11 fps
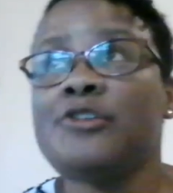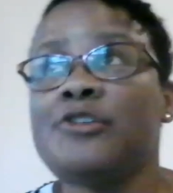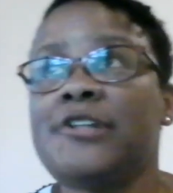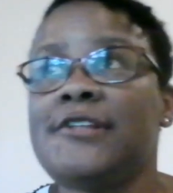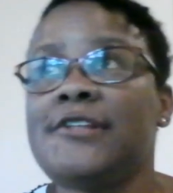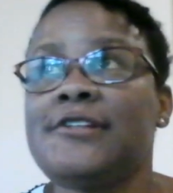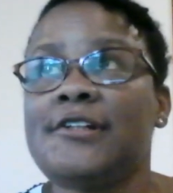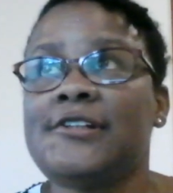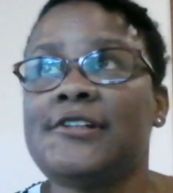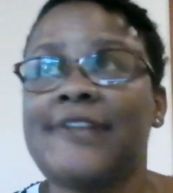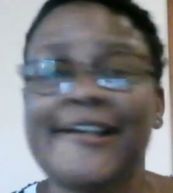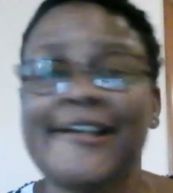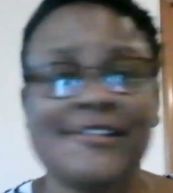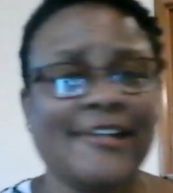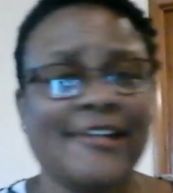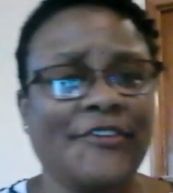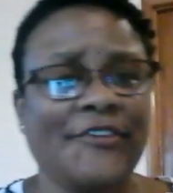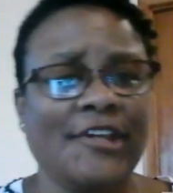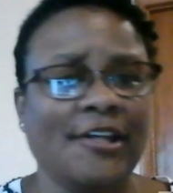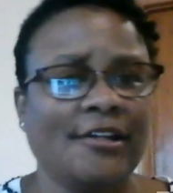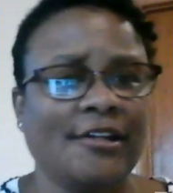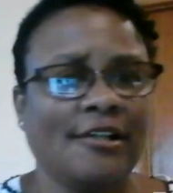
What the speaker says: she's still in Texas, I think.